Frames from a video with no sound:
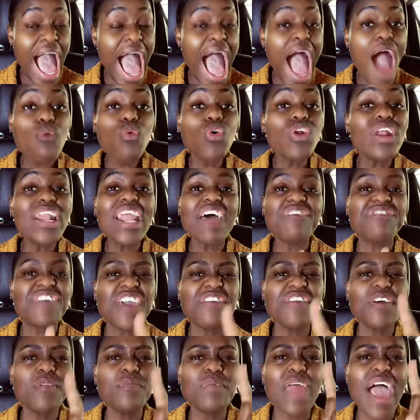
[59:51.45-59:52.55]
I wouldn't have
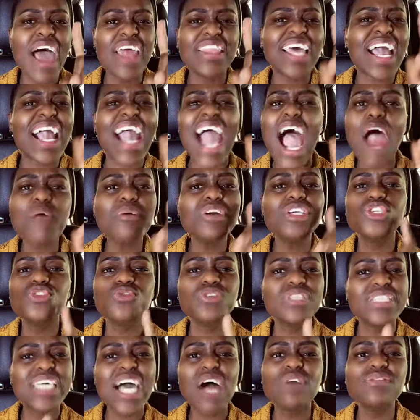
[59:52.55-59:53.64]
even had the courage
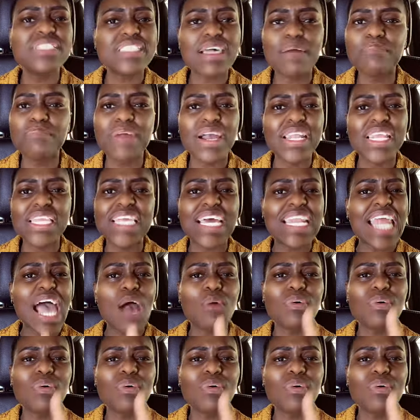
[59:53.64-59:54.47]
to tell somebody that